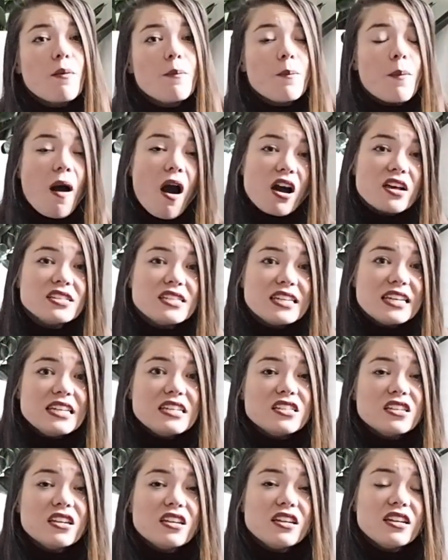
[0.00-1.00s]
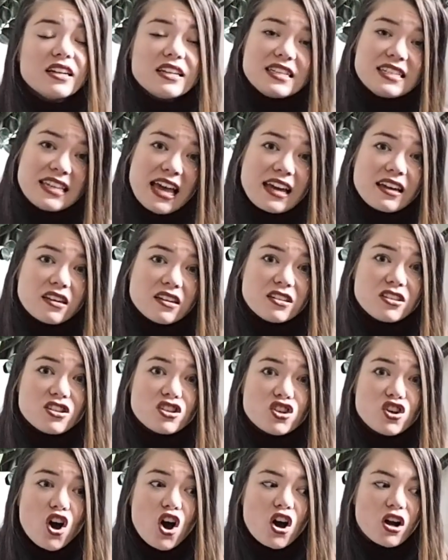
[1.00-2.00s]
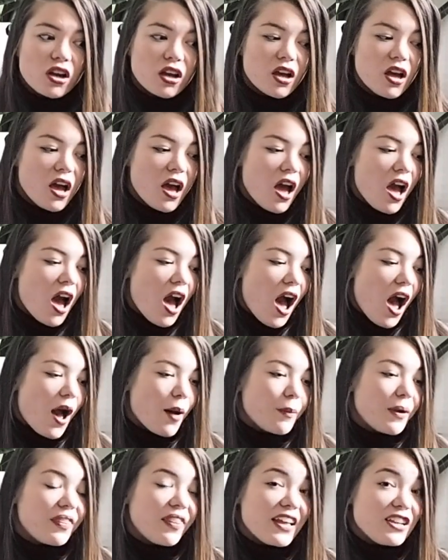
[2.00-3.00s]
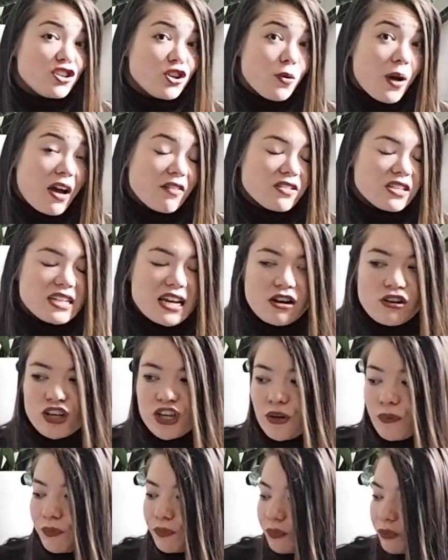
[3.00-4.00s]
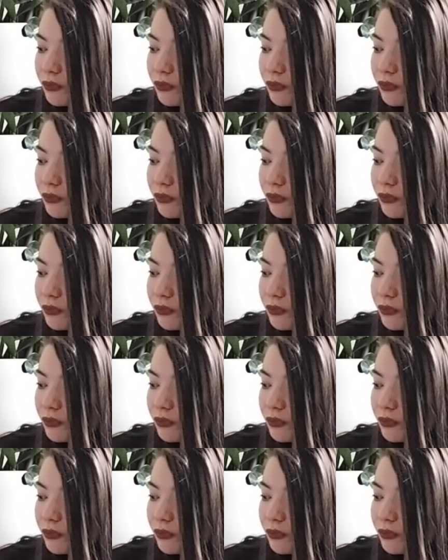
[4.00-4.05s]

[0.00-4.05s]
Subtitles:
past season and second stock? And they do have to tell you.